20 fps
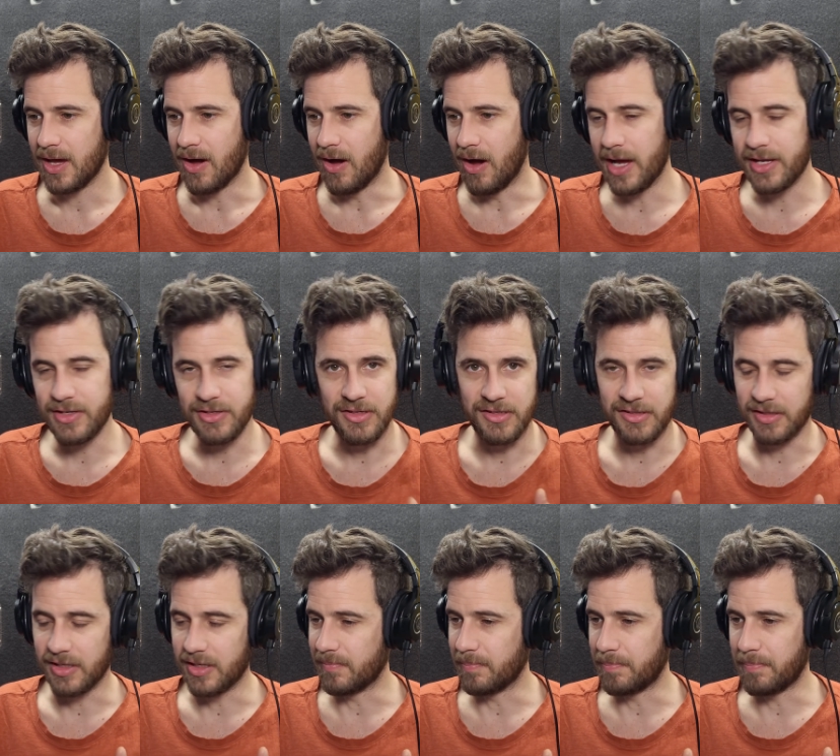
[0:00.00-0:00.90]
I use
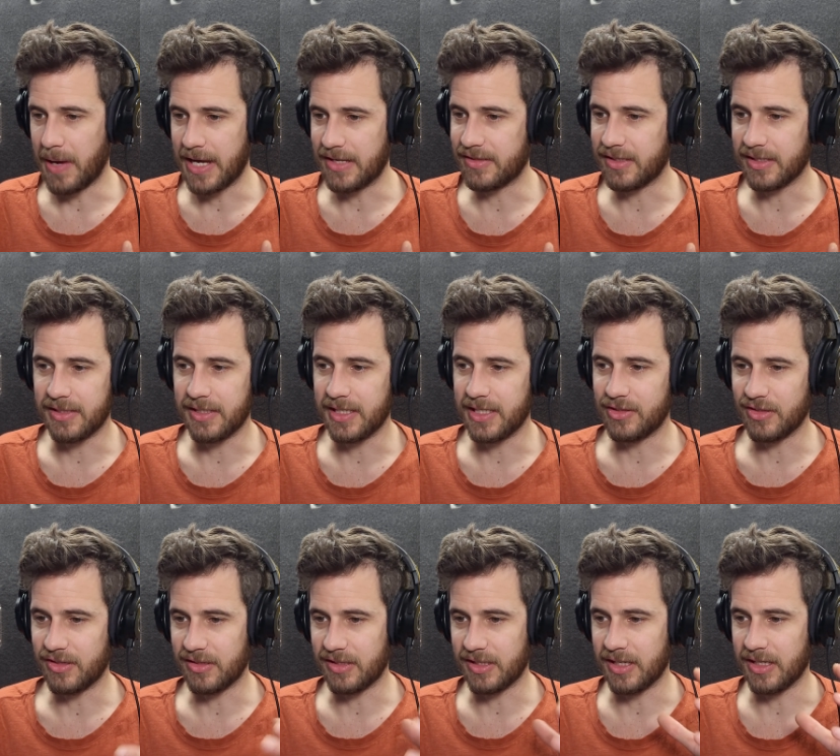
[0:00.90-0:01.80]
it basically
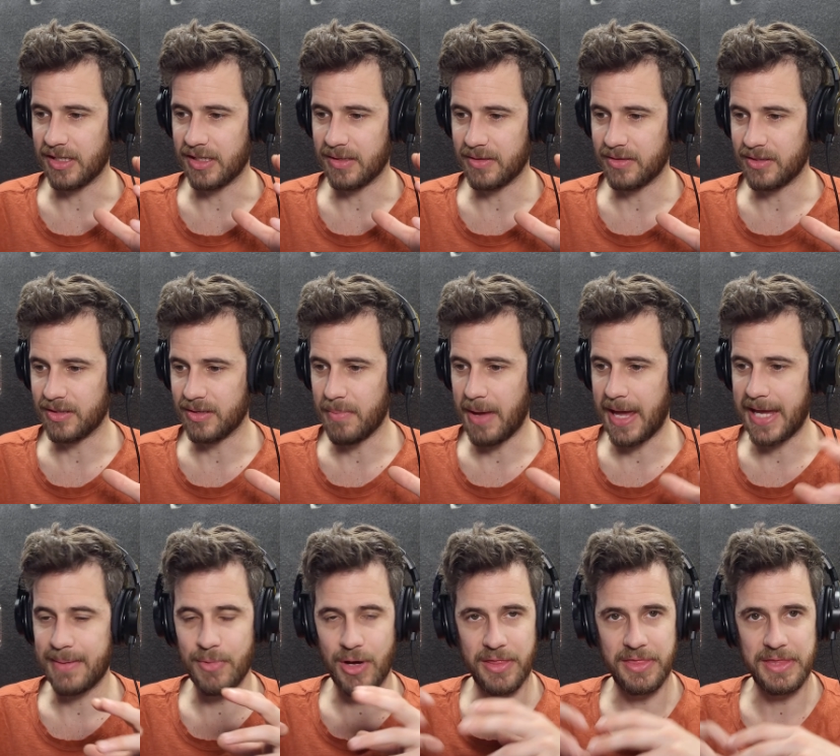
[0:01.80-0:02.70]
just to, to
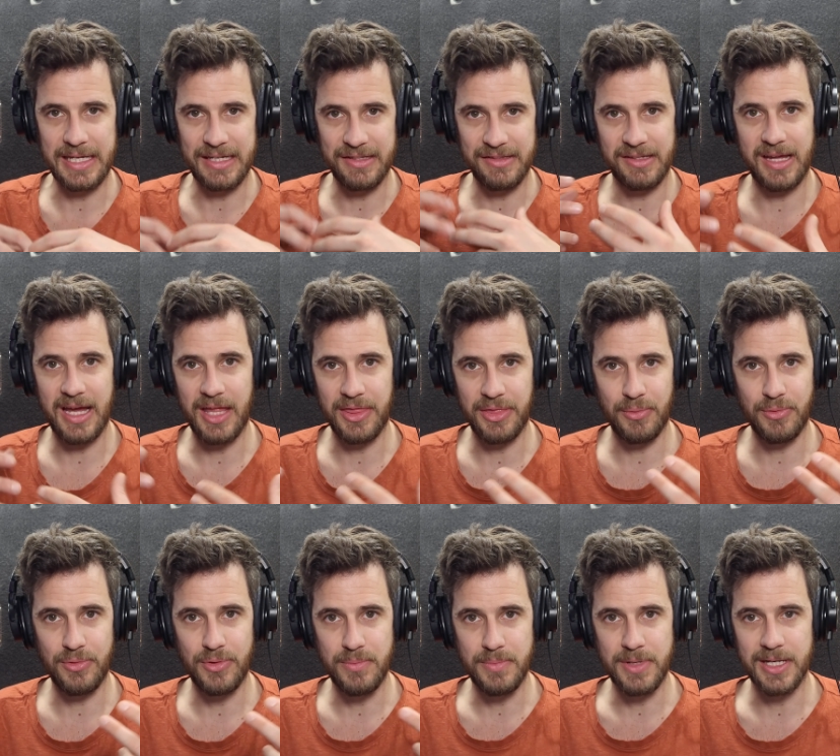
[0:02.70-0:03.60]
make my things cut
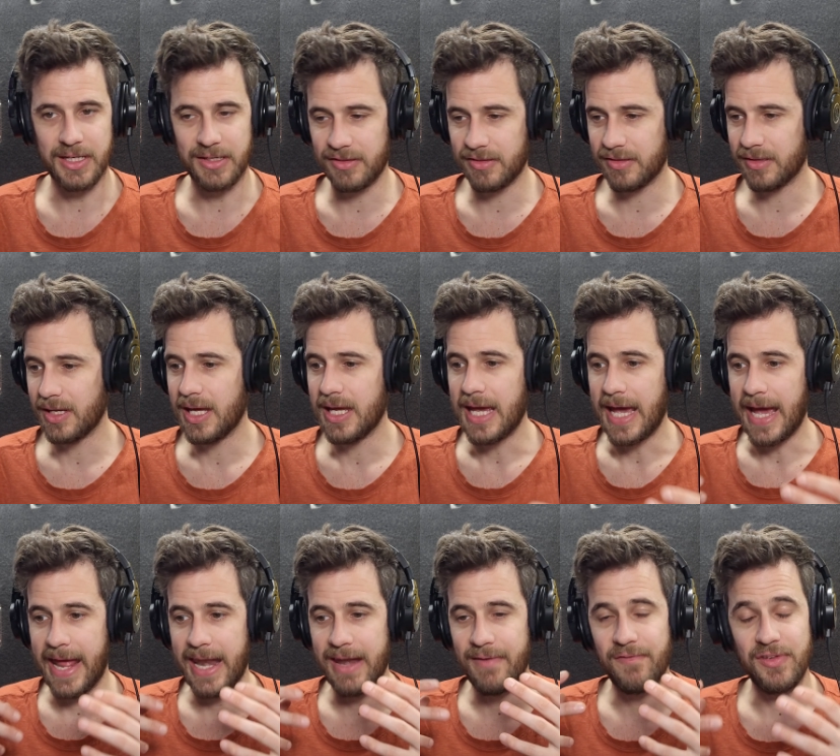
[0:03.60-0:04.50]
through the mix,
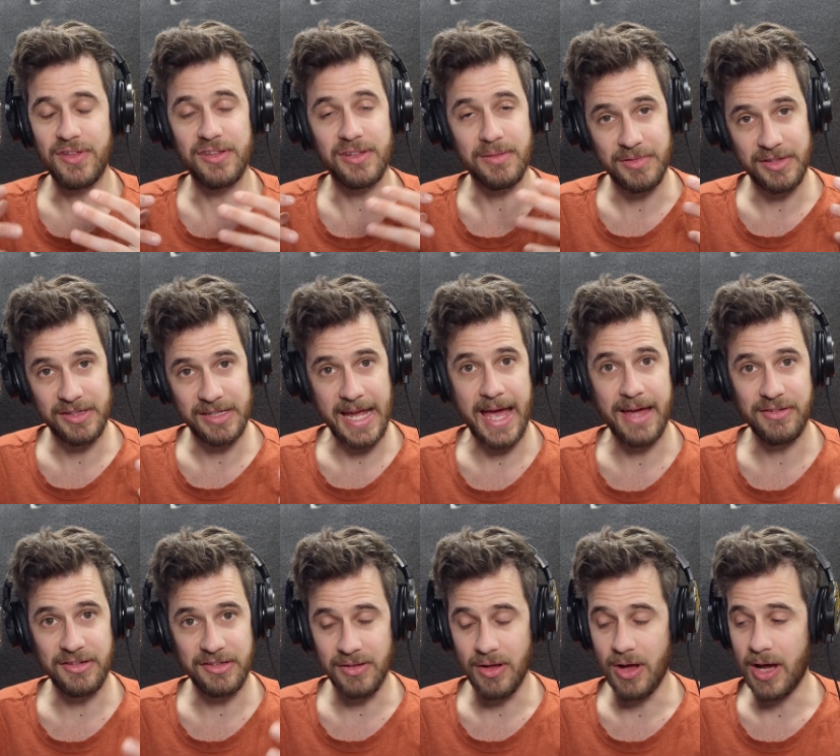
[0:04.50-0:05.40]
and for some sound
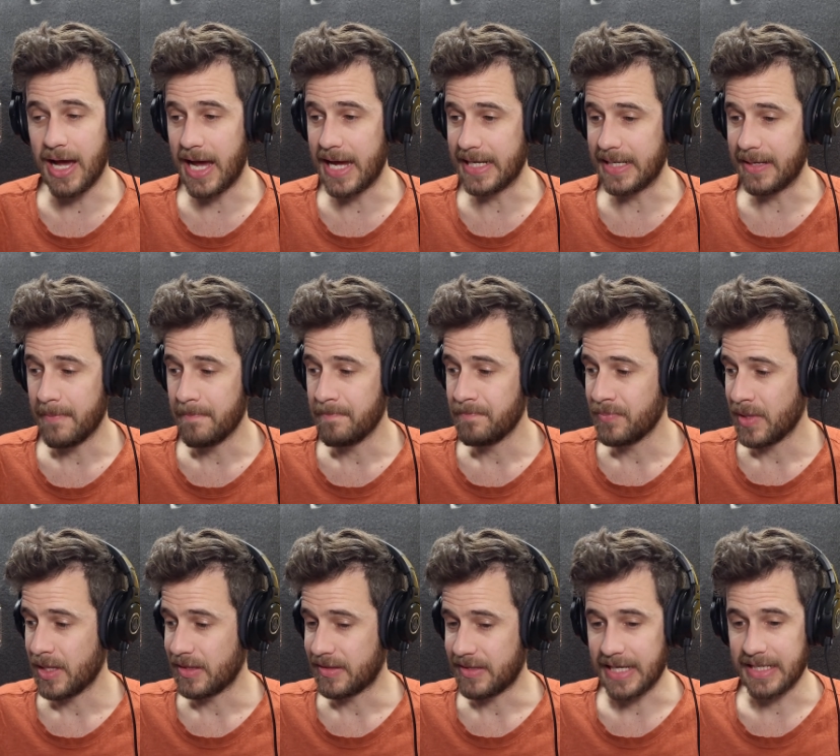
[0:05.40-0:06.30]
design
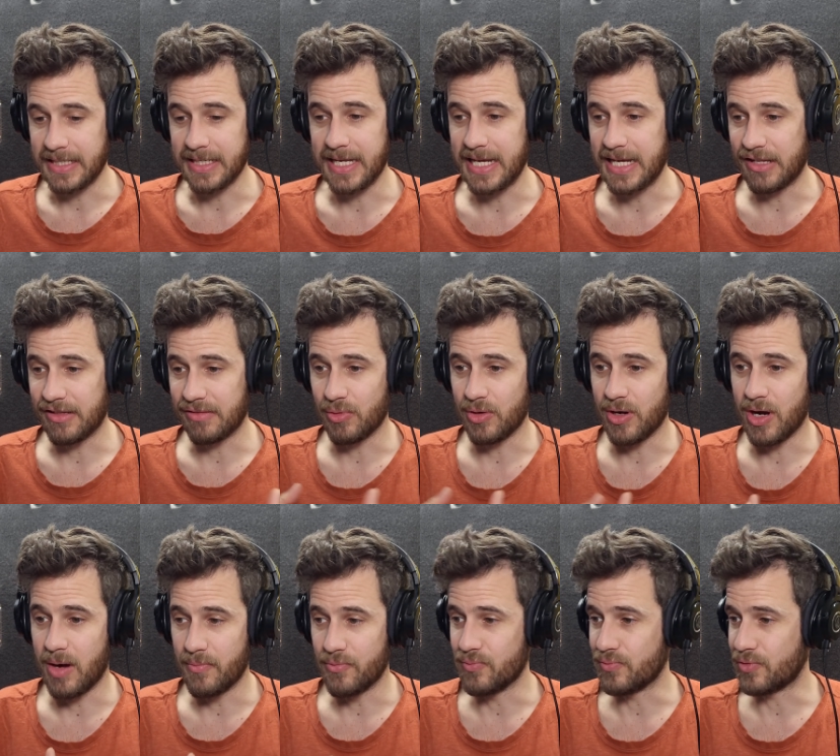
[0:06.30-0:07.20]
techniques where
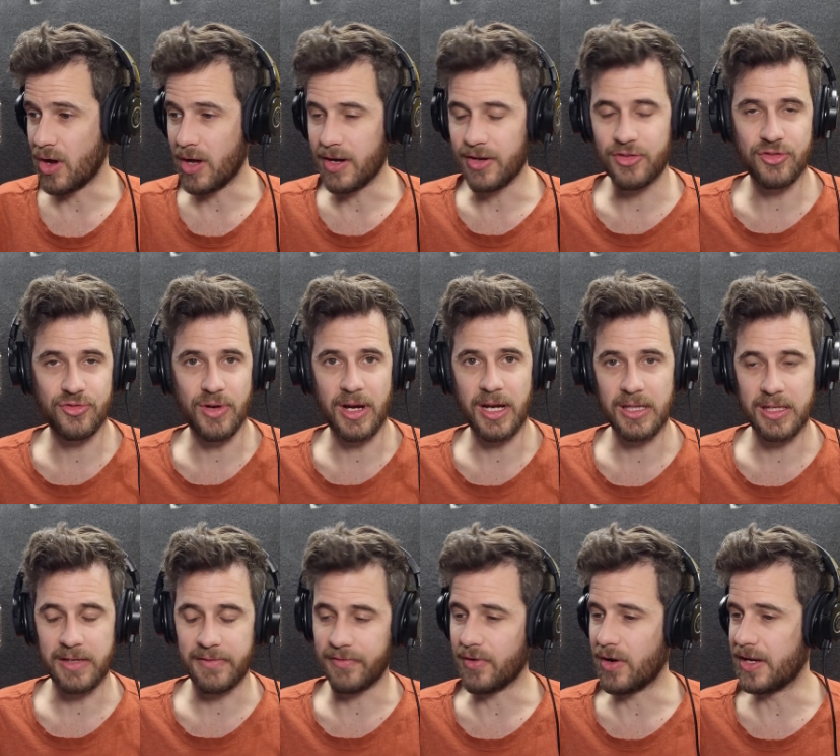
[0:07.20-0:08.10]
I'm kind of
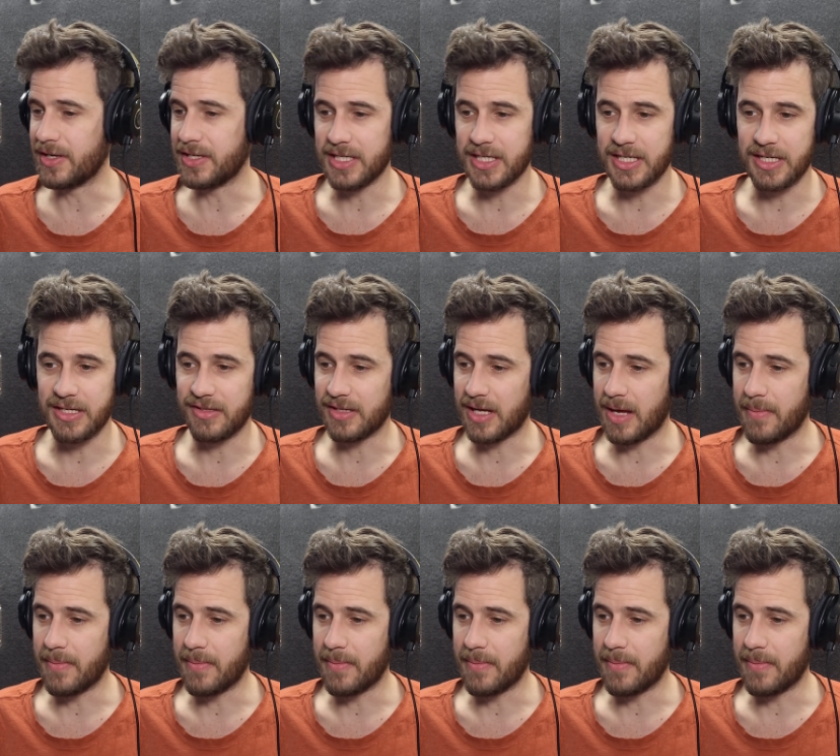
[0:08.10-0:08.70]
struggling for ideas.